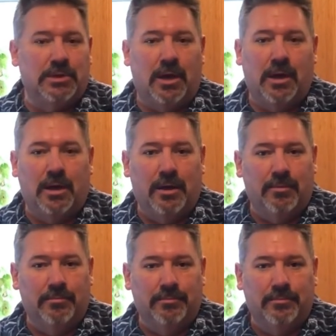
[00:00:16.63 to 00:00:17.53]

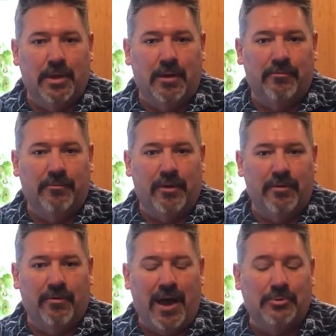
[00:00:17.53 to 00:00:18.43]
of
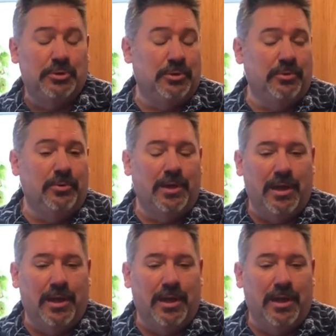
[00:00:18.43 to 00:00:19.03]
how to,